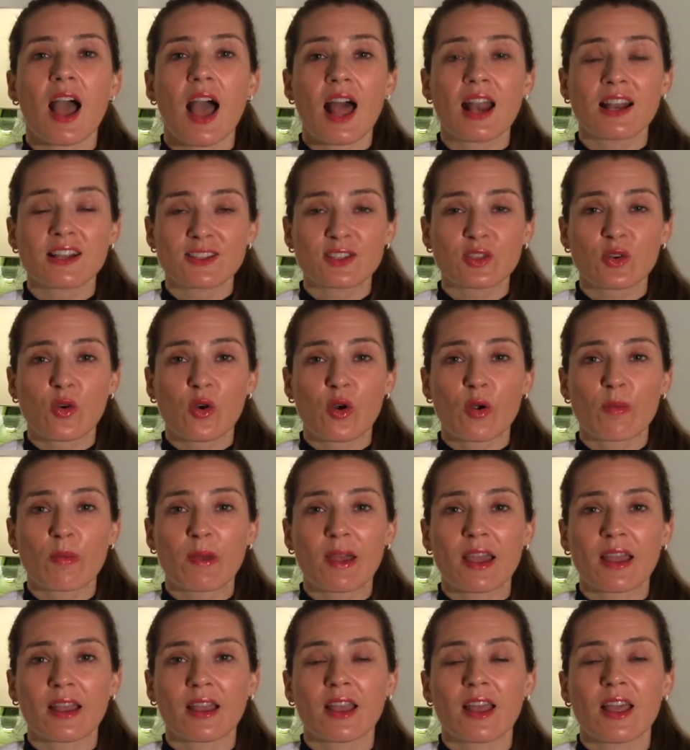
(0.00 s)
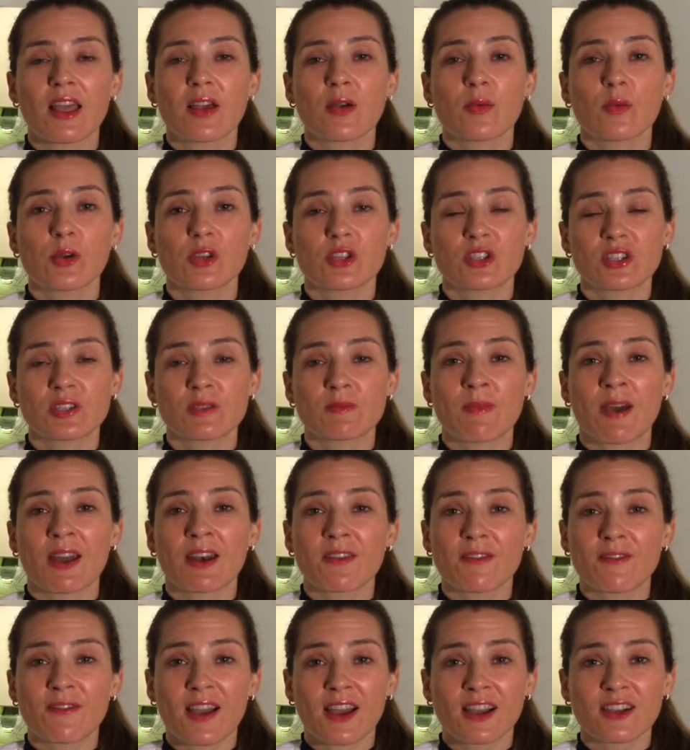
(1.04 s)
L-ascorbic, which is
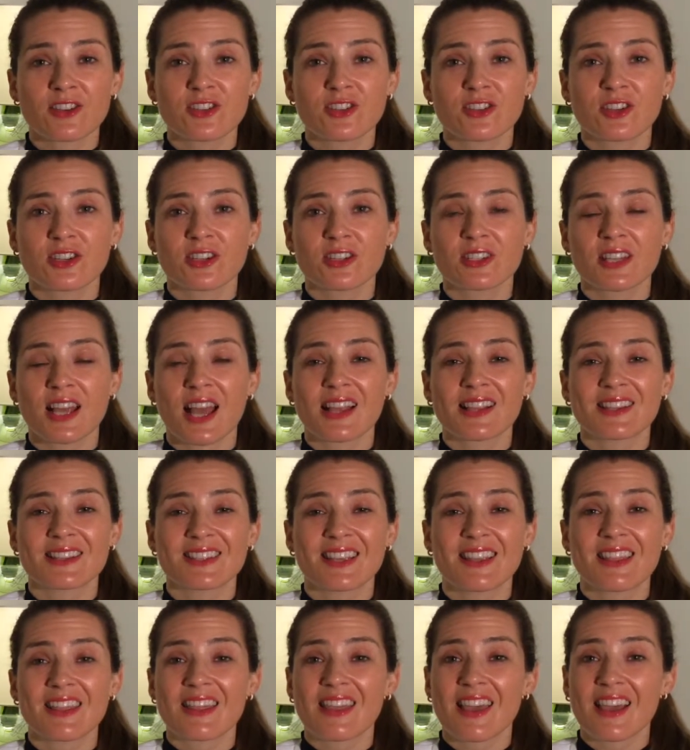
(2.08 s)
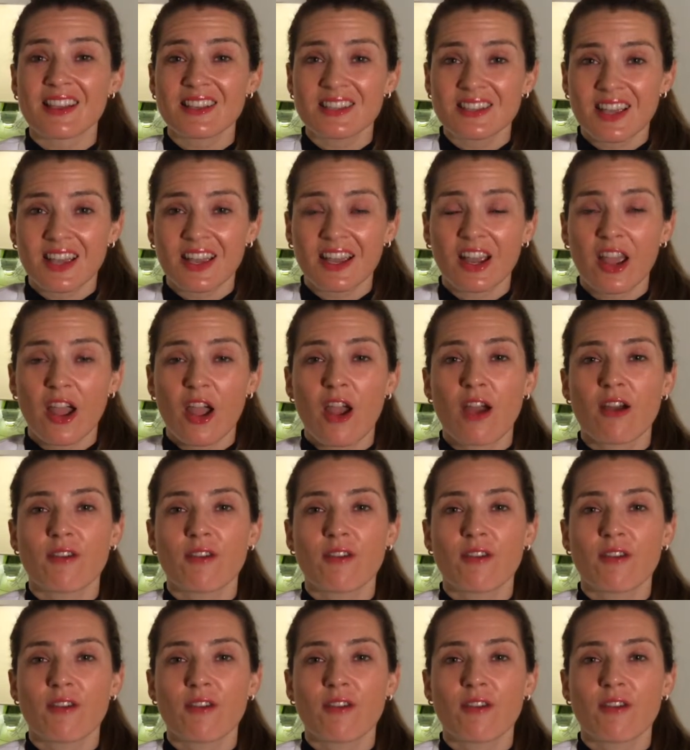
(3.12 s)
manufactured and synthetic,